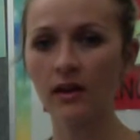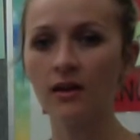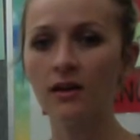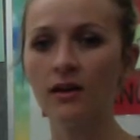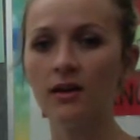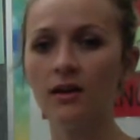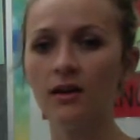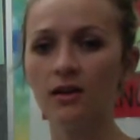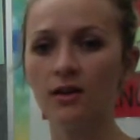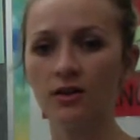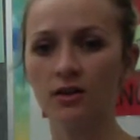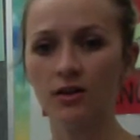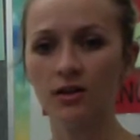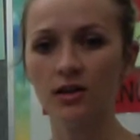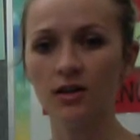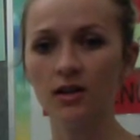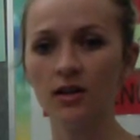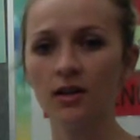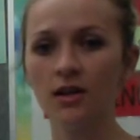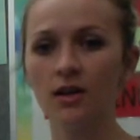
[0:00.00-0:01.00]
Good.
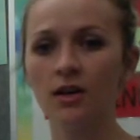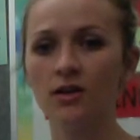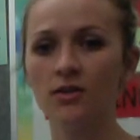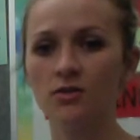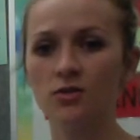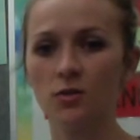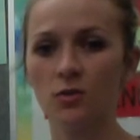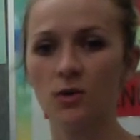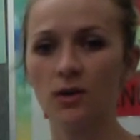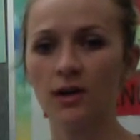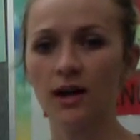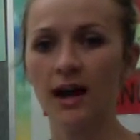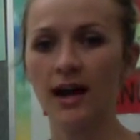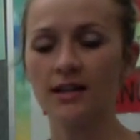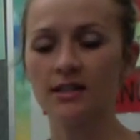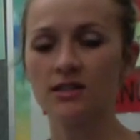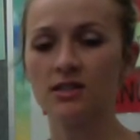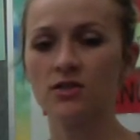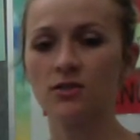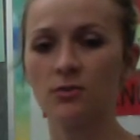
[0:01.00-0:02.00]
Door has
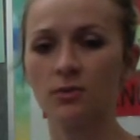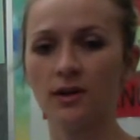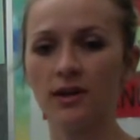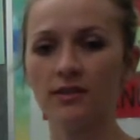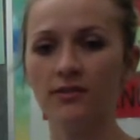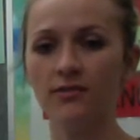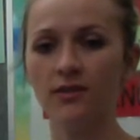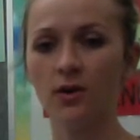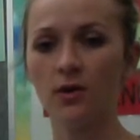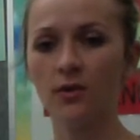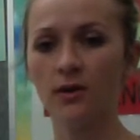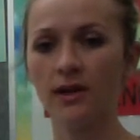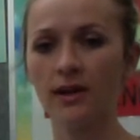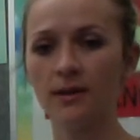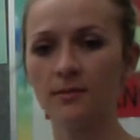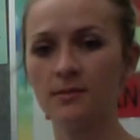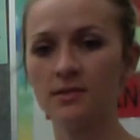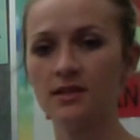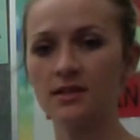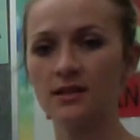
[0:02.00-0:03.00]
3 phonemes.
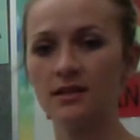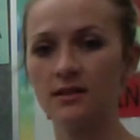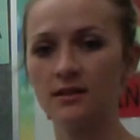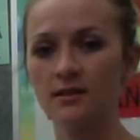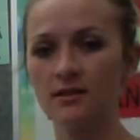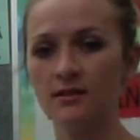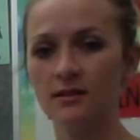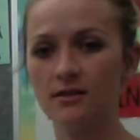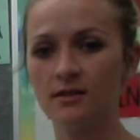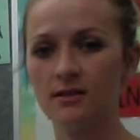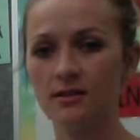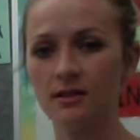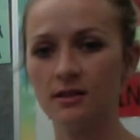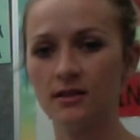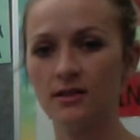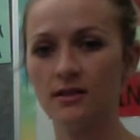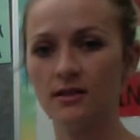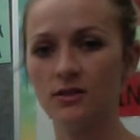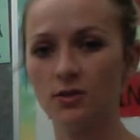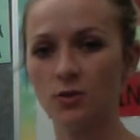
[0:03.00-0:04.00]

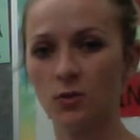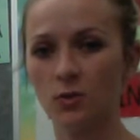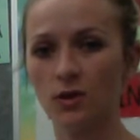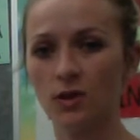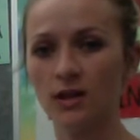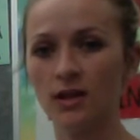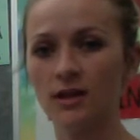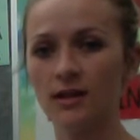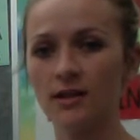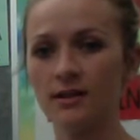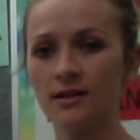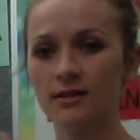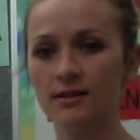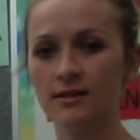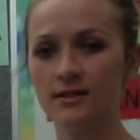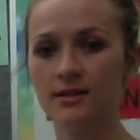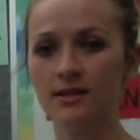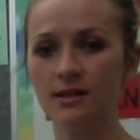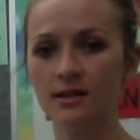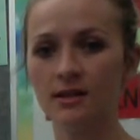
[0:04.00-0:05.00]
Door,
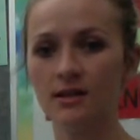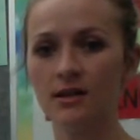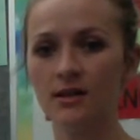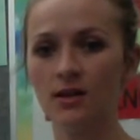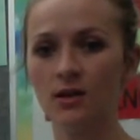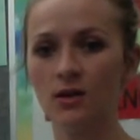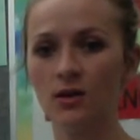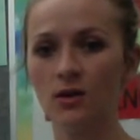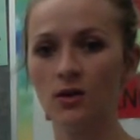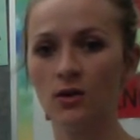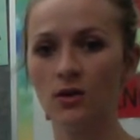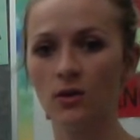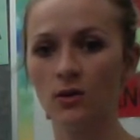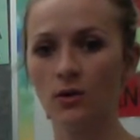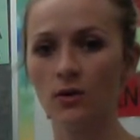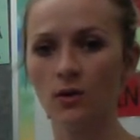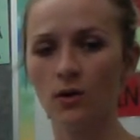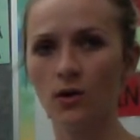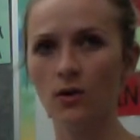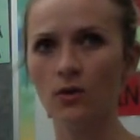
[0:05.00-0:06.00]

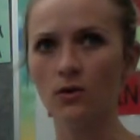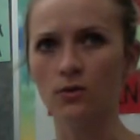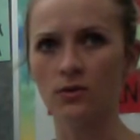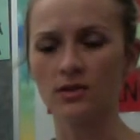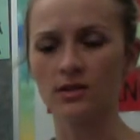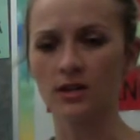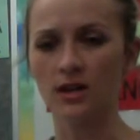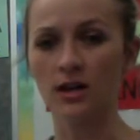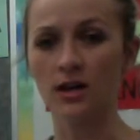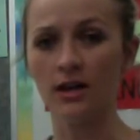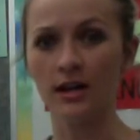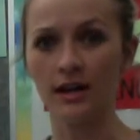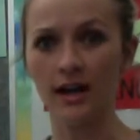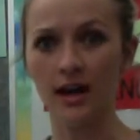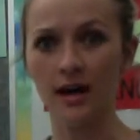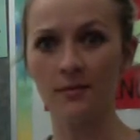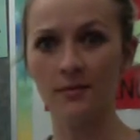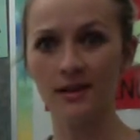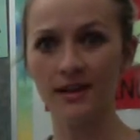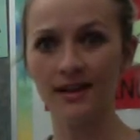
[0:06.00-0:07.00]
Oh, sorry. How many
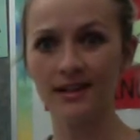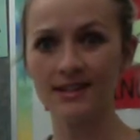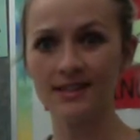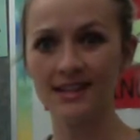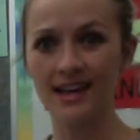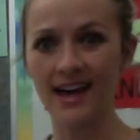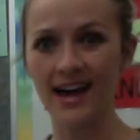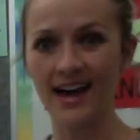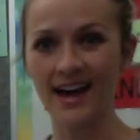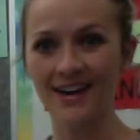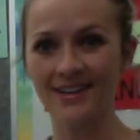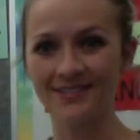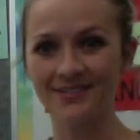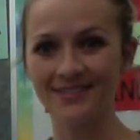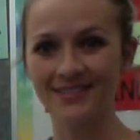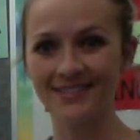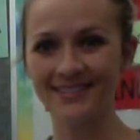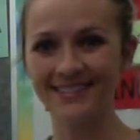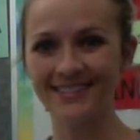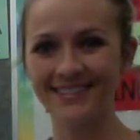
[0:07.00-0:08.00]
does it have?
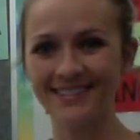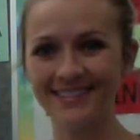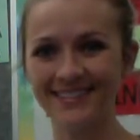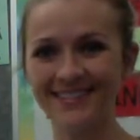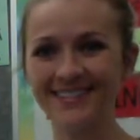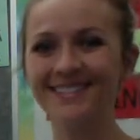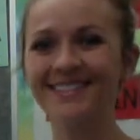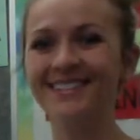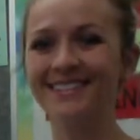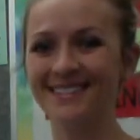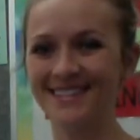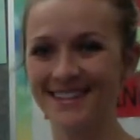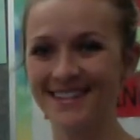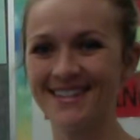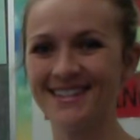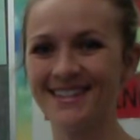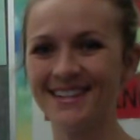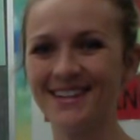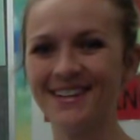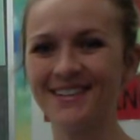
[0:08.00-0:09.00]
2,
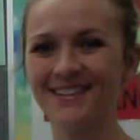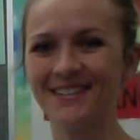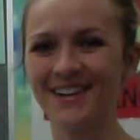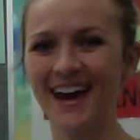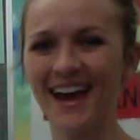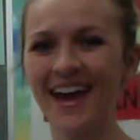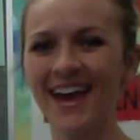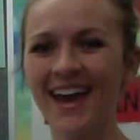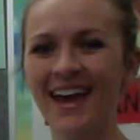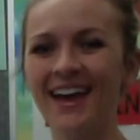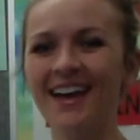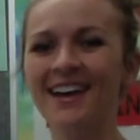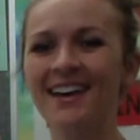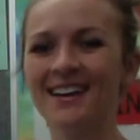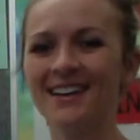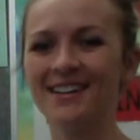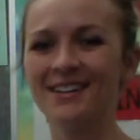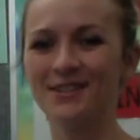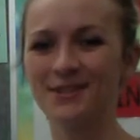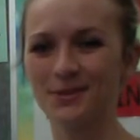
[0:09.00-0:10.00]
right?
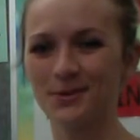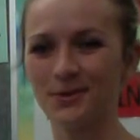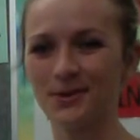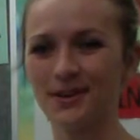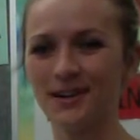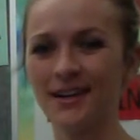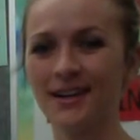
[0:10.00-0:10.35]
Door,